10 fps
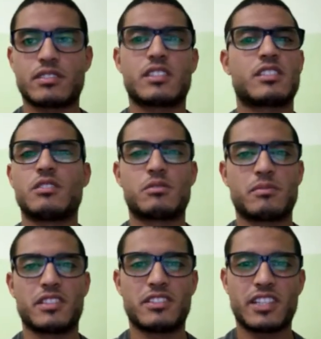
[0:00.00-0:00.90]

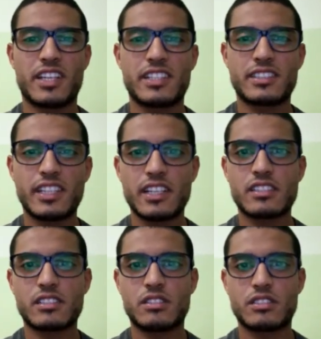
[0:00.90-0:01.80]
you get a
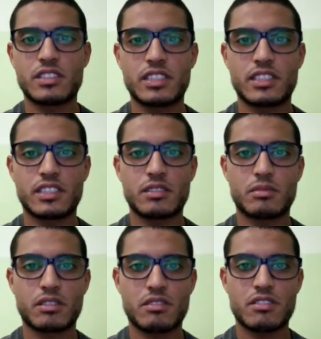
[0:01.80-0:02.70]
text to read in
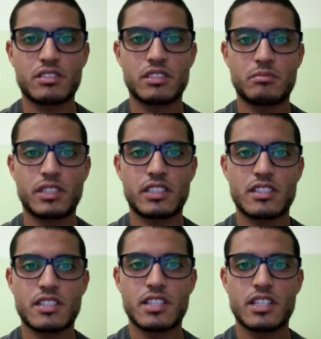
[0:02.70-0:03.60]
about 30 minutes,